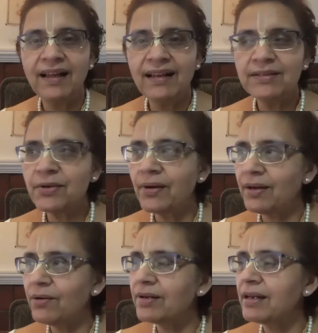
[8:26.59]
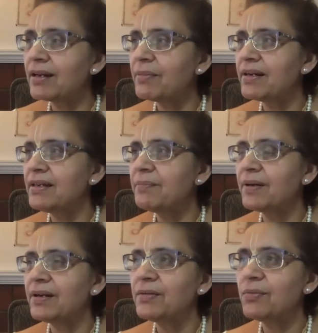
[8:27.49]
Let's go and look a little bit
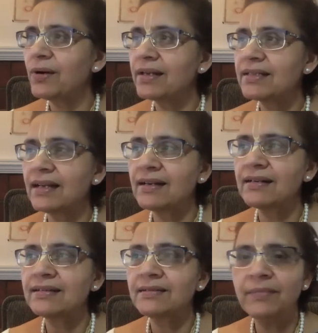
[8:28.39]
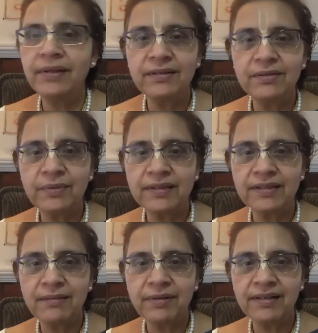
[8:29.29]
deeper into what exactly does it mean to be
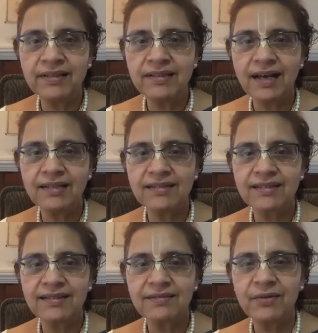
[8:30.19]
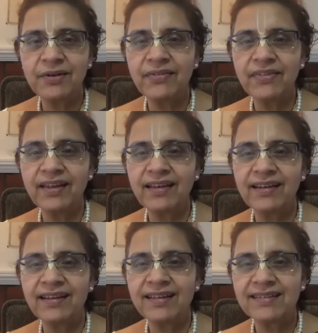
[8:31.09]
somebody's das. What do you think
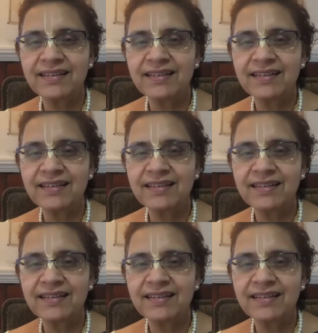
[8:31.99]
it is?